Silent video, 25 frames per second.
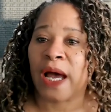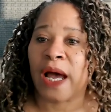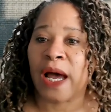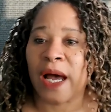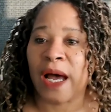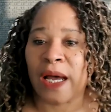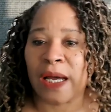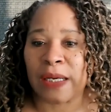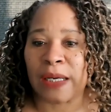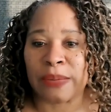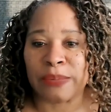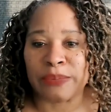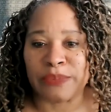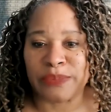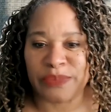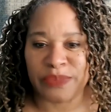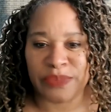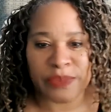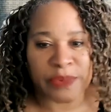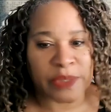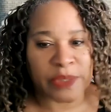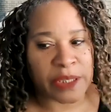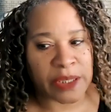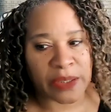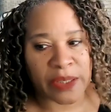um,
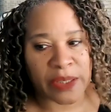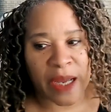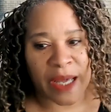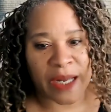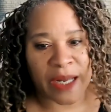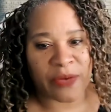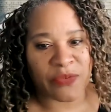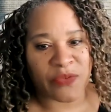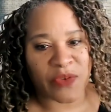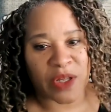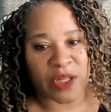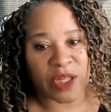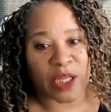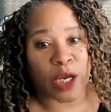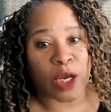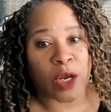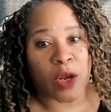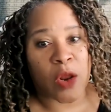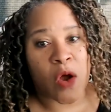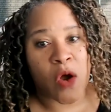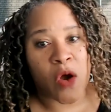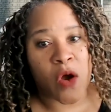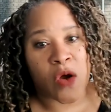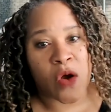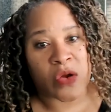they're kind of on the
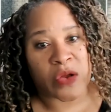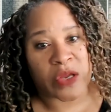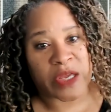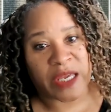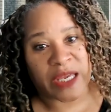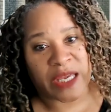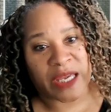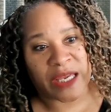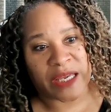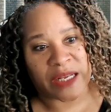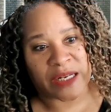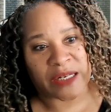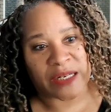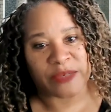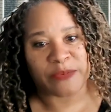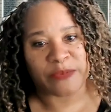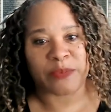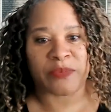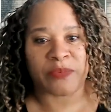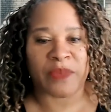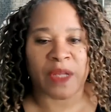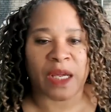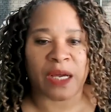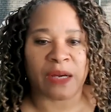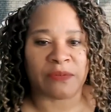long end
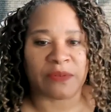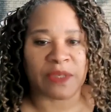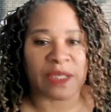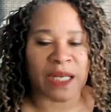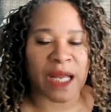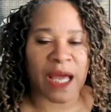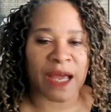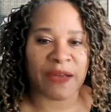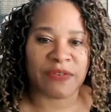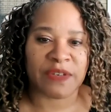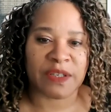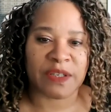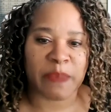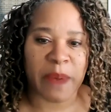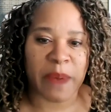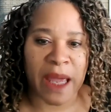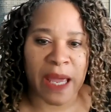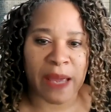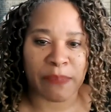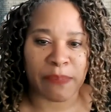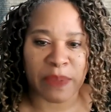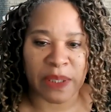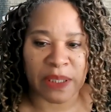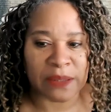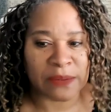of the
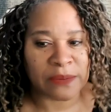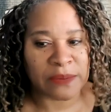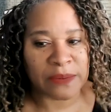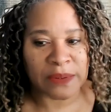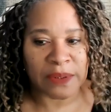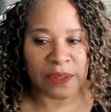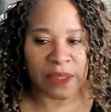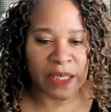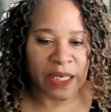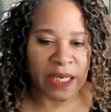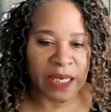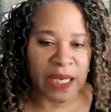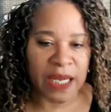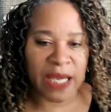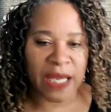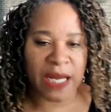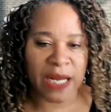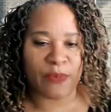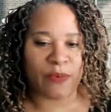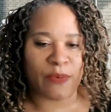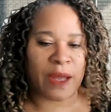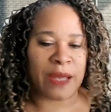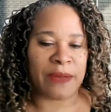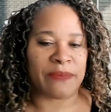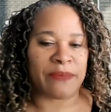lifespan. But
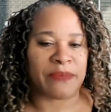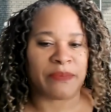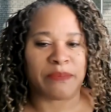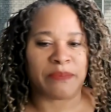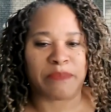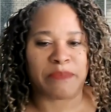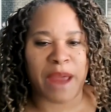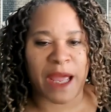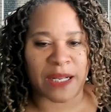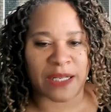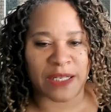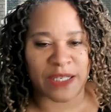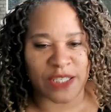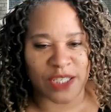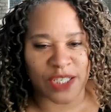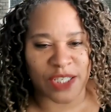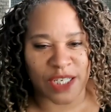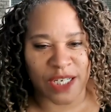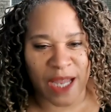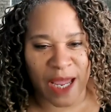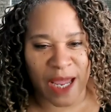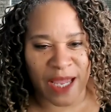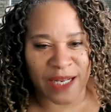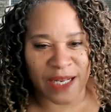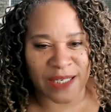anyway, back to GH,
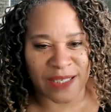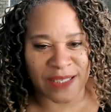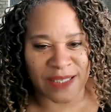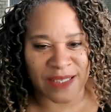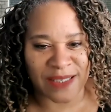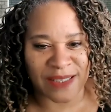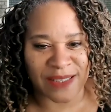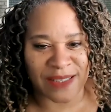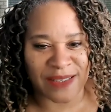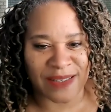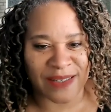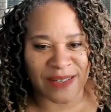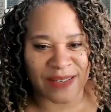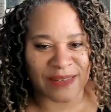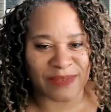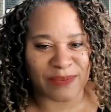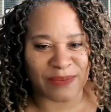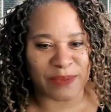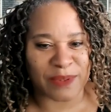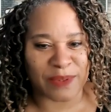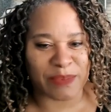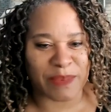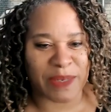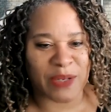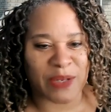you know,
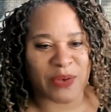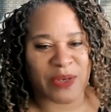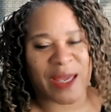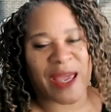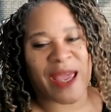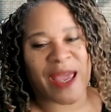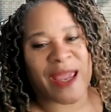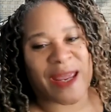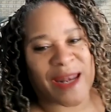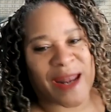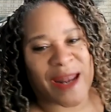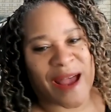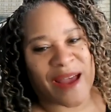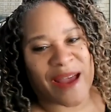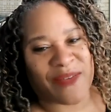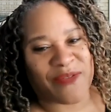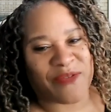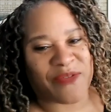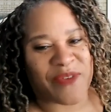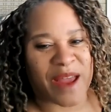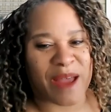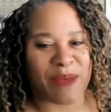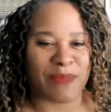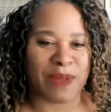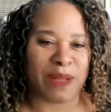my little
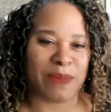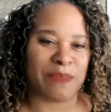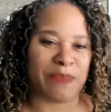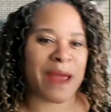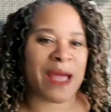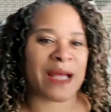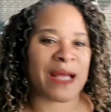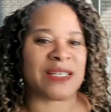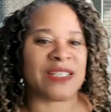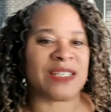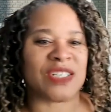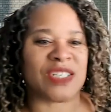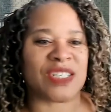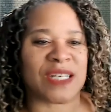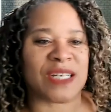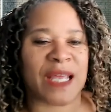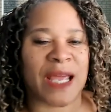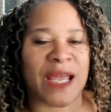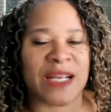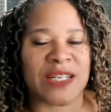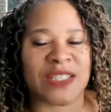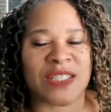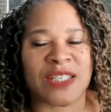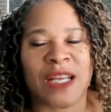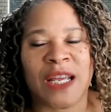canine family, back to
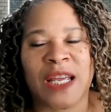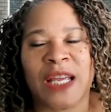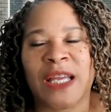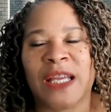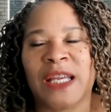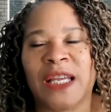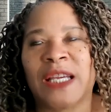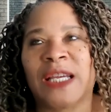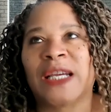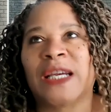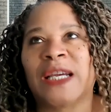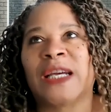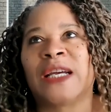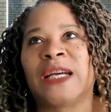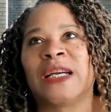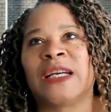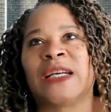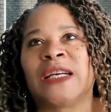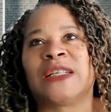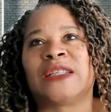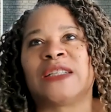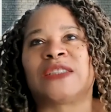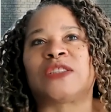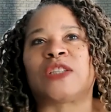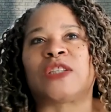GH.
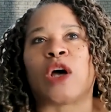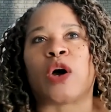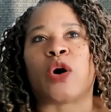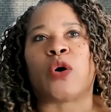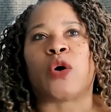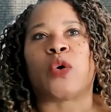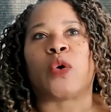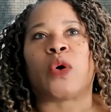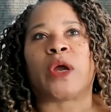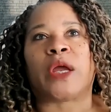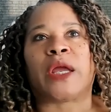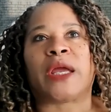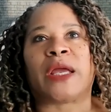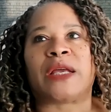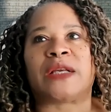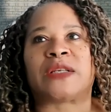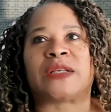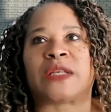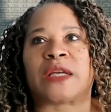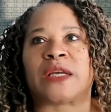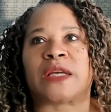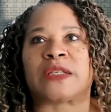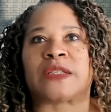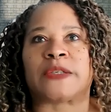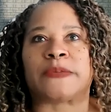So he
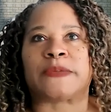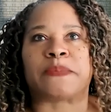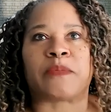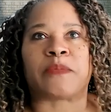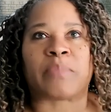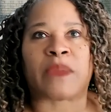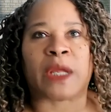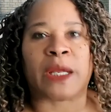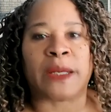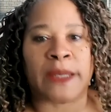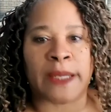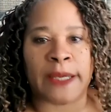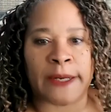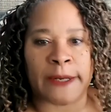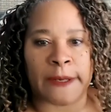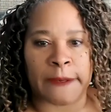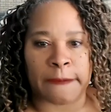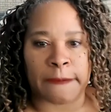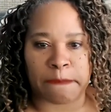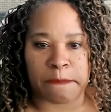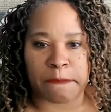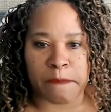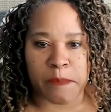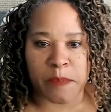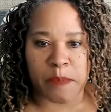says,
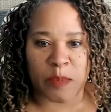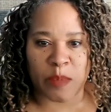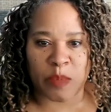Nina,